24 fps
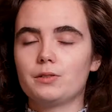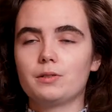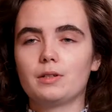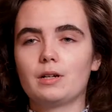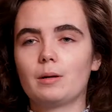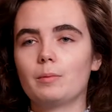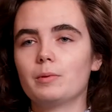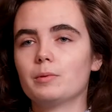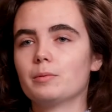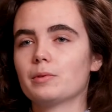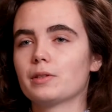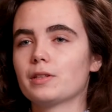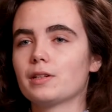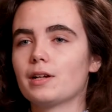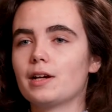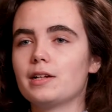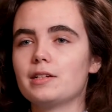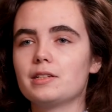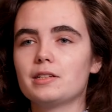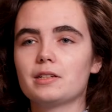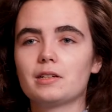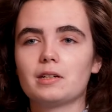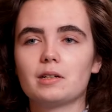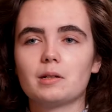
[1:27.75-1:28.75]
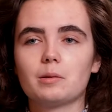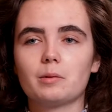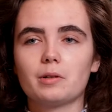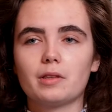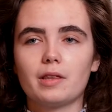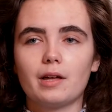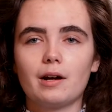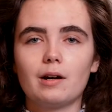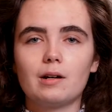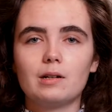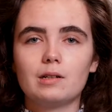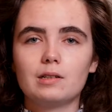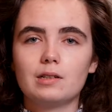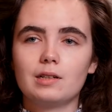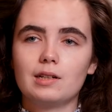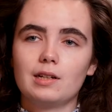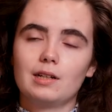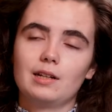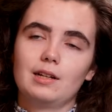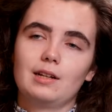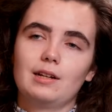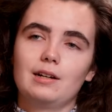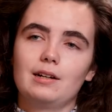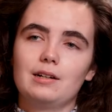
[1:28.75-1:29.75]
can come in with an idea or without,
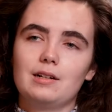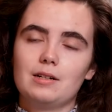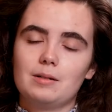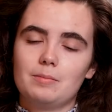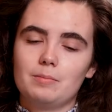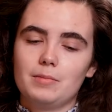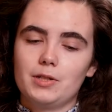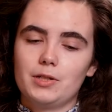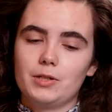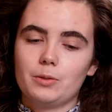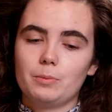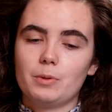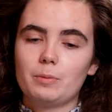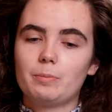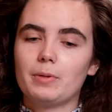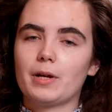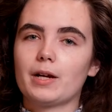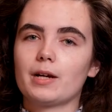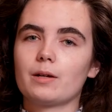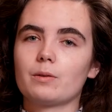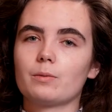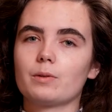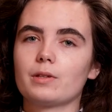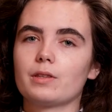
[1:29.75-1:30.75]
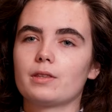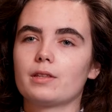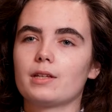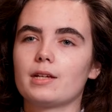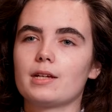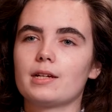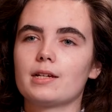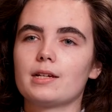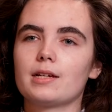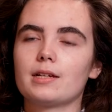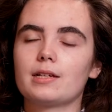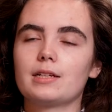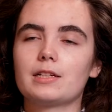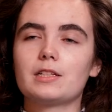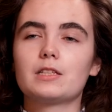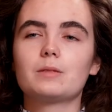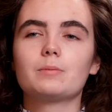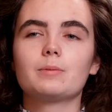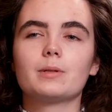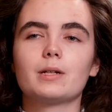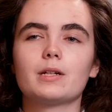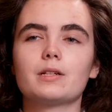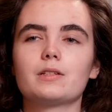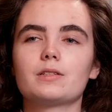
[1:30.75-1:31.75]
um, and you'll be paired with a
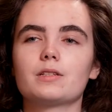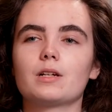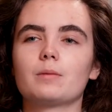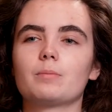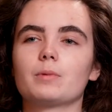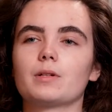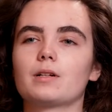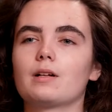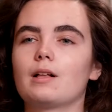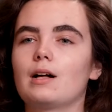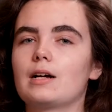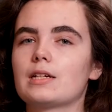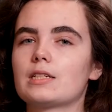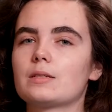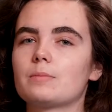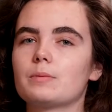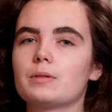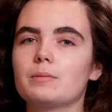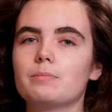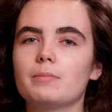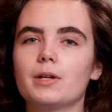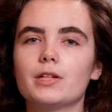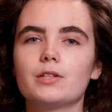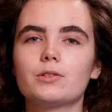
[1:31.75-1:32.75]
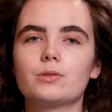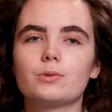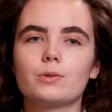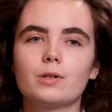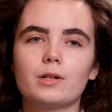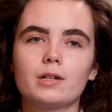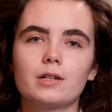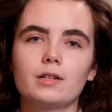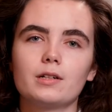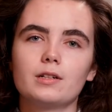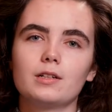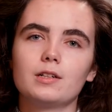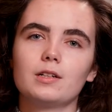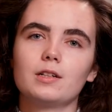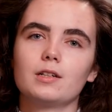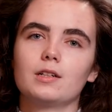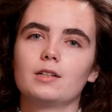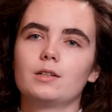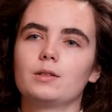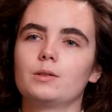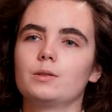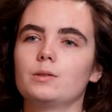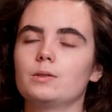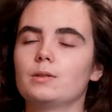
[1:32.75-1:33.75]
experienced upperclassman mentor
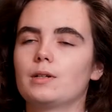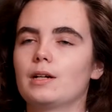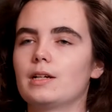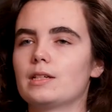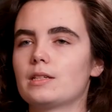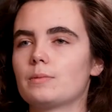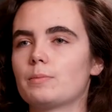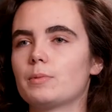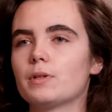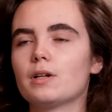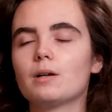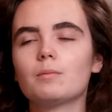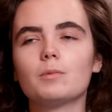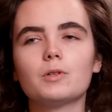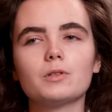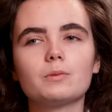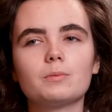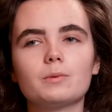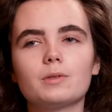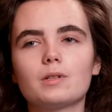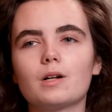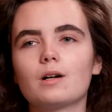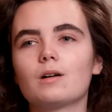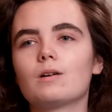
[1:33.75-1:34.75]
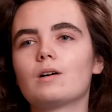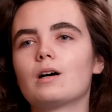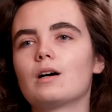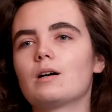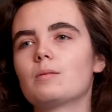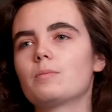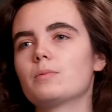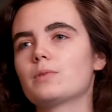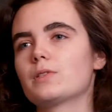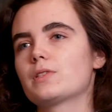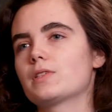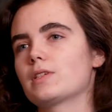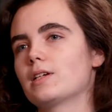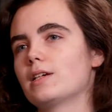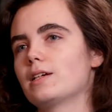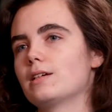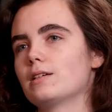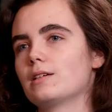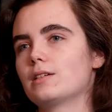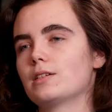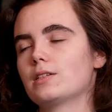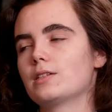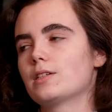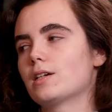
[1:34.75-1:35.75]
who has been on multiple co-ops
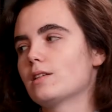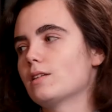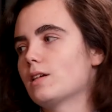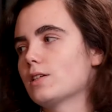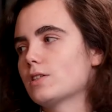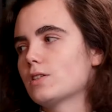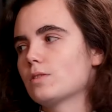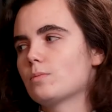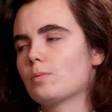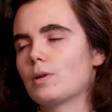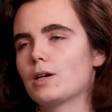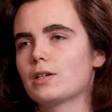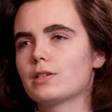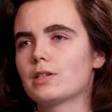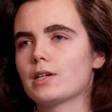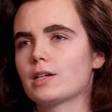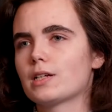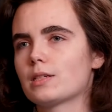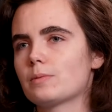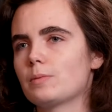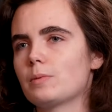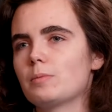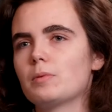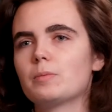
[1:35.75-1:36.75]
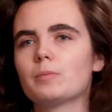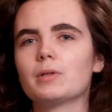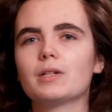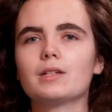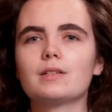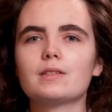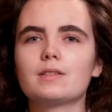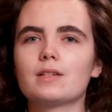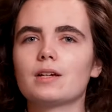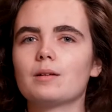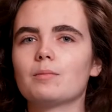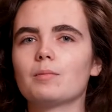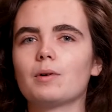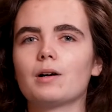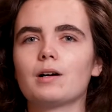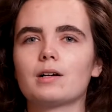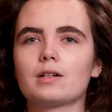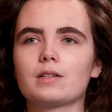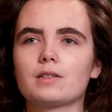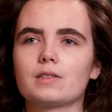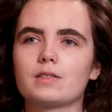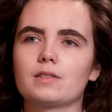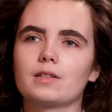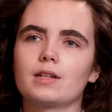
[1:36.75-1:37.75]
and uh, done lots of projects, maybe been in
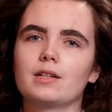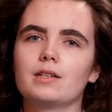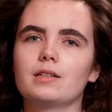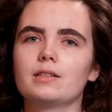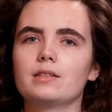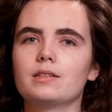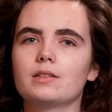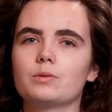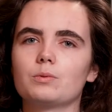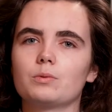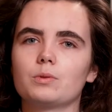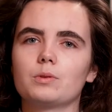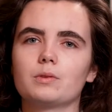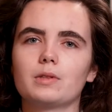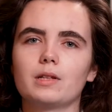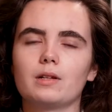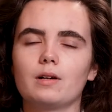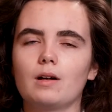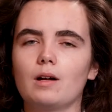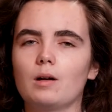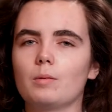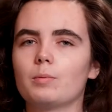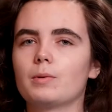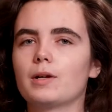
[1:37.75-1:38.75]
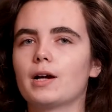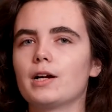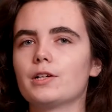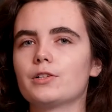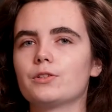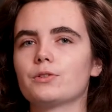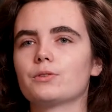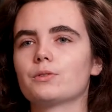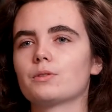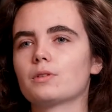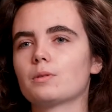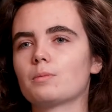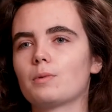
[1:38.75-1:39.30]
Sandbox, and they'll help guide you through the